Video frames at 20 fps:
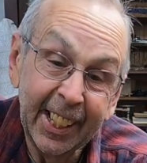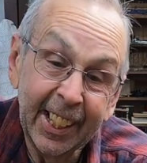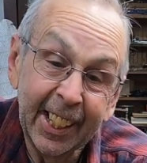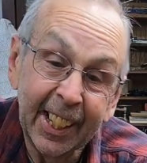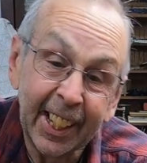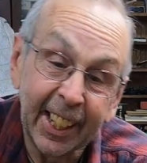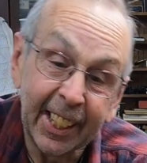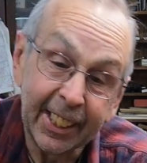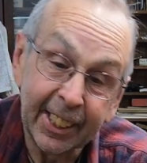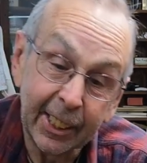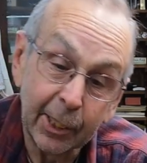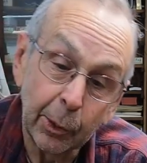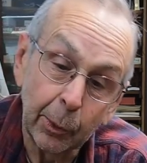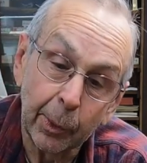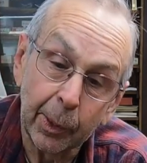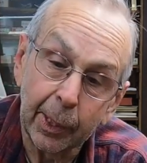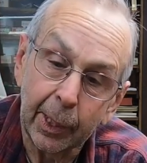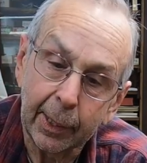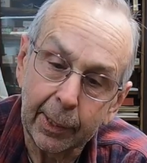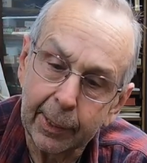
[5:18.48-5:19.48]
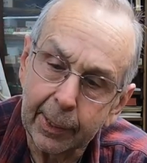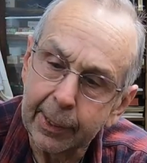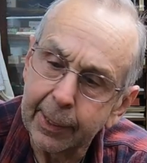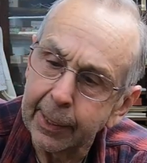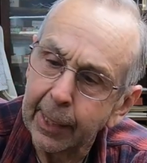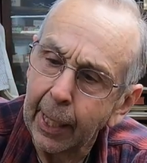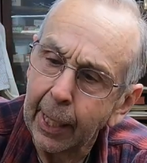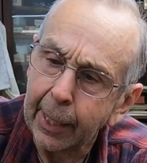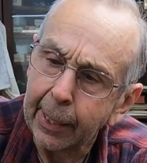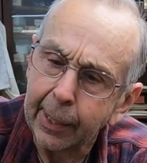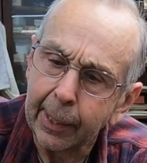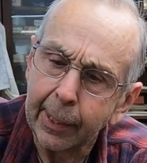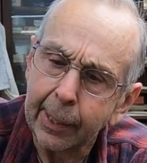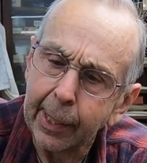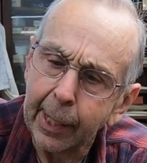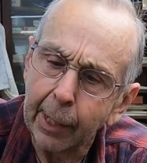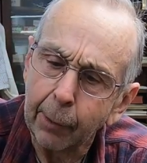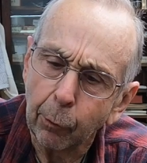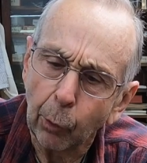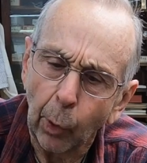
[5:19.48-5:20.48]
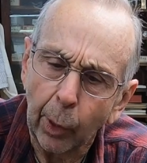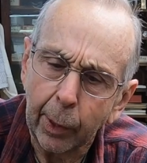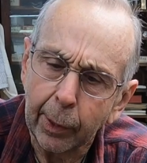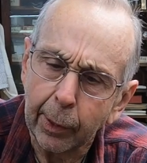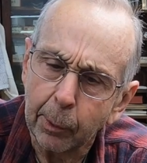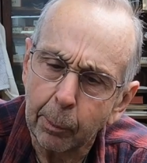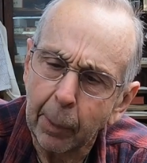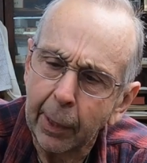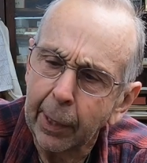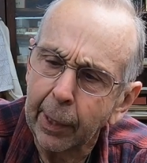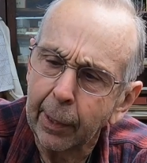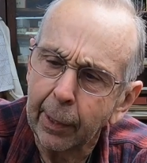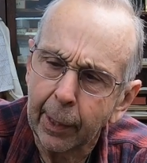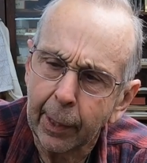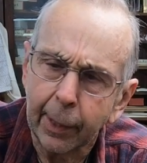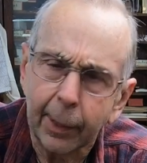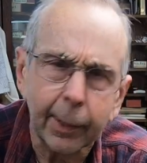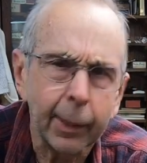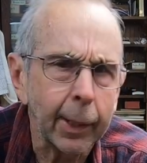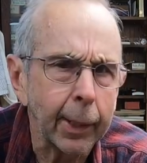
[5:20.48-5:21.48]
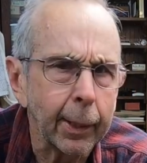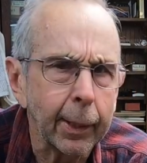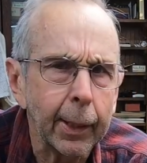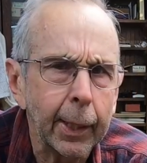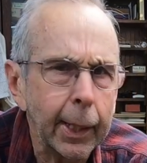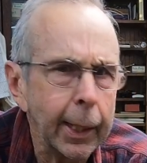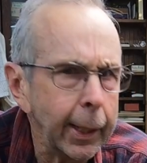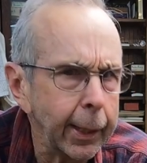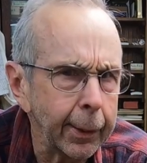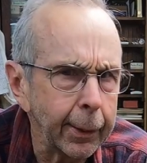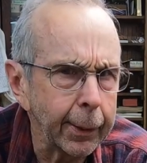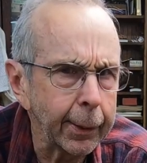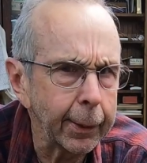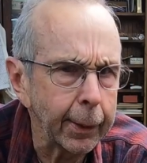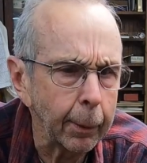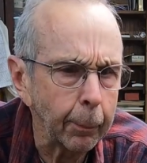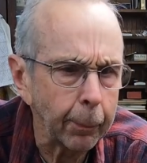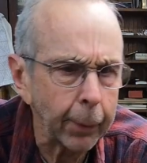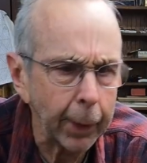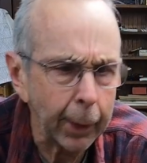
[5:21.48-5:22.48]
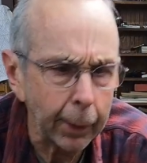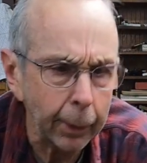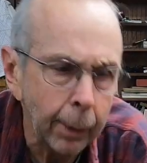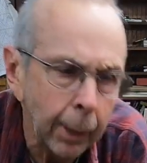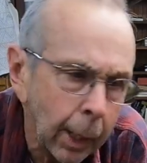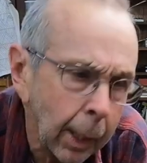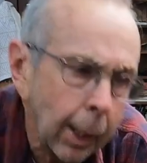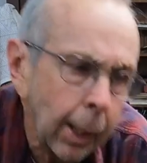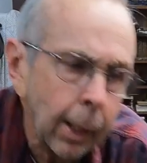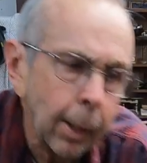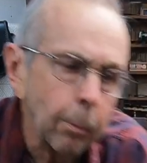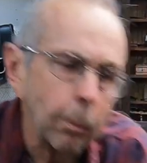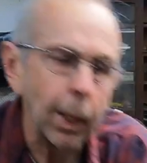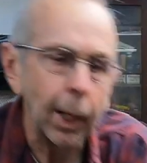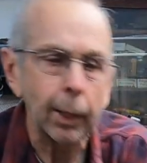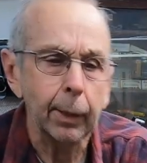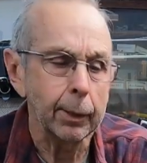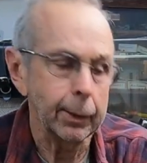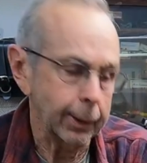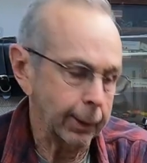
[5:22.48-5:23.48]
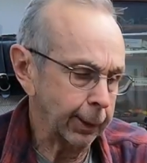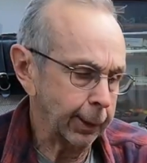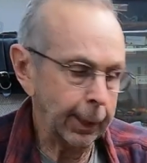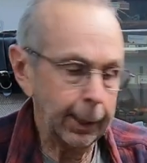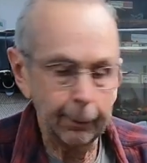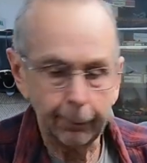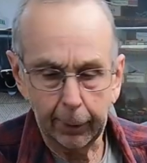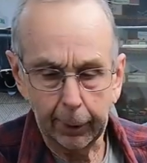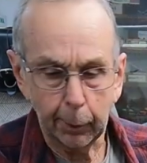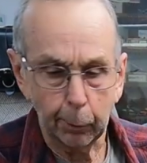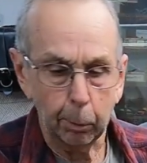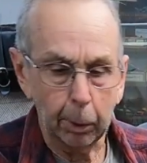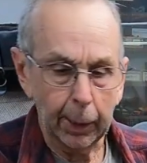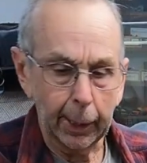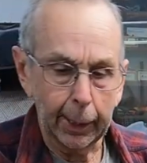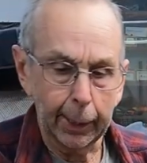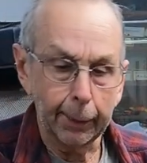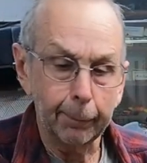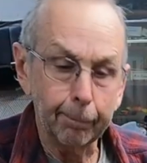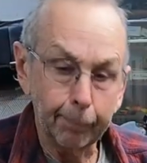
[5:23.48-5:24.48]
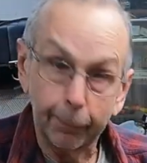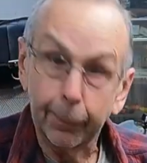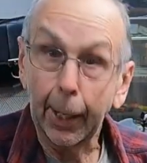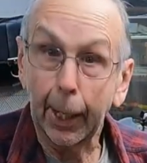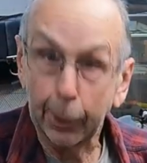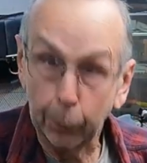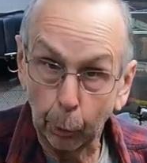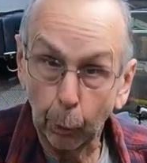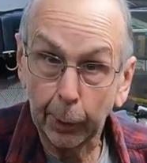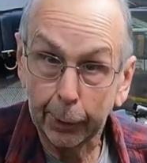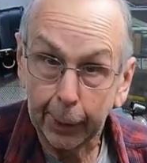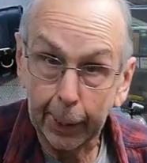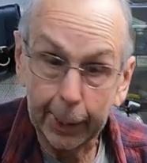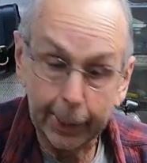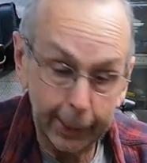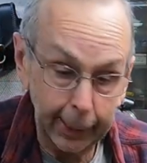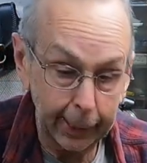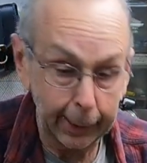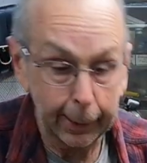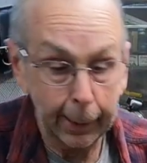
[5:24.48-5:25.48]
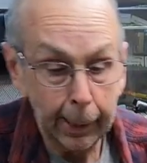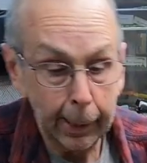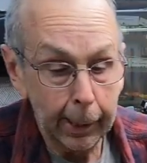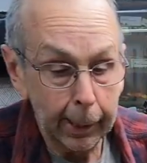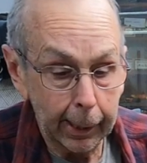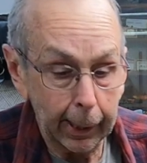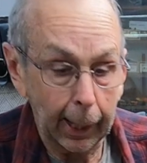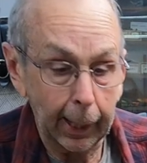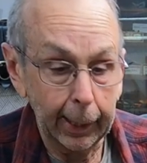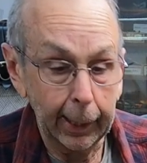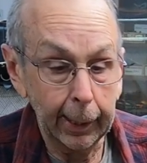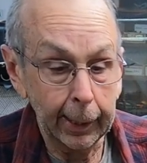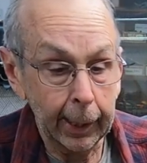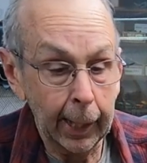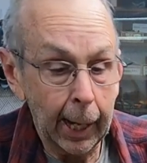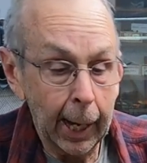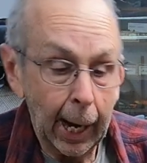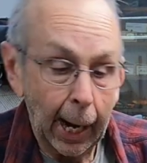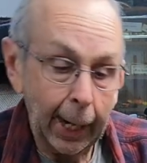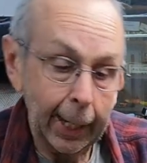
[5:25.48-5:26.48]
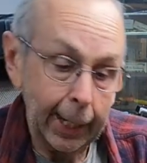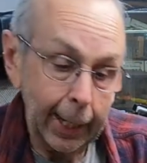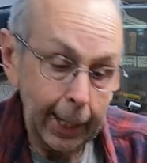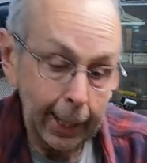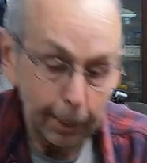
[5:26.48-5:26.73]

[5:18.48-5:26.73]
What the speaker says: and this one on this side didn't have quite as many, like 16 or something. But to save this plane, that's what they did. I guess I can't